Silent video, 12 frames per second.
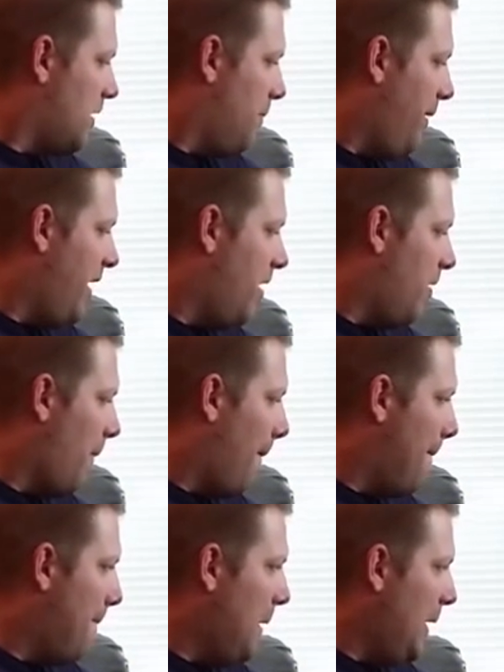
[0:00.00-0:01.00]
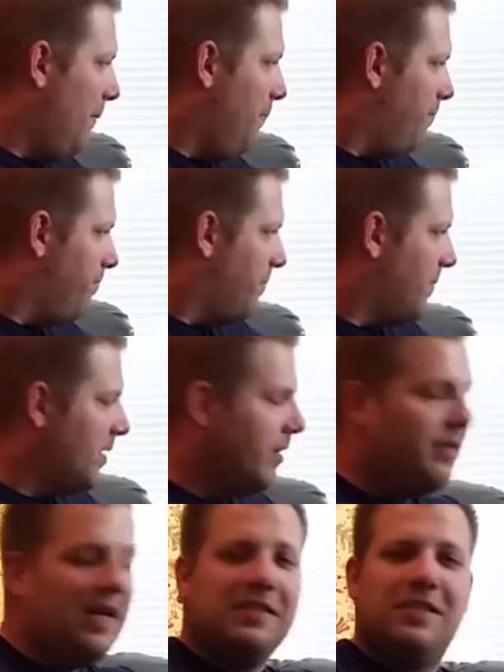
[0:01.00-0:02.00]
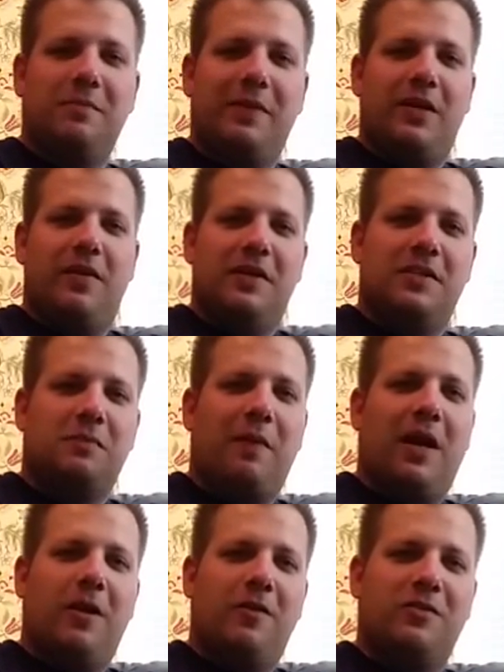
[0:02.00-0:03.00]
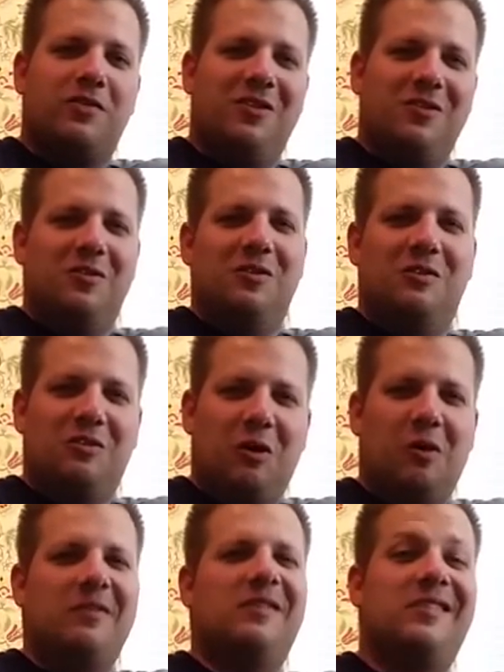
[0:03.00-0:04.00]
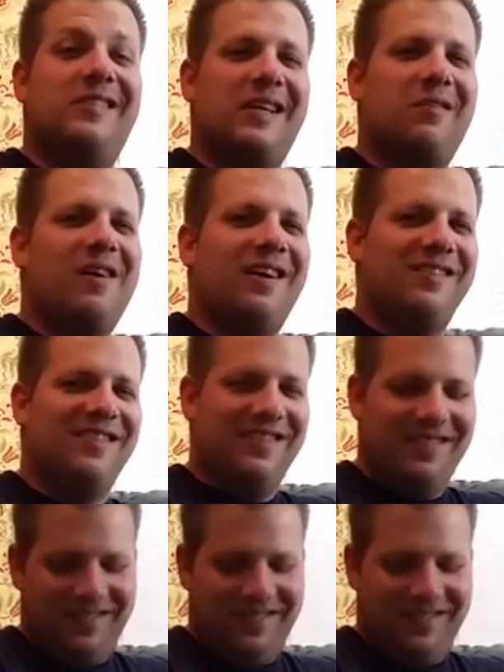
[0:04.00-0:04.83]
compare. But that's the beer that inspired the snus. So stick around.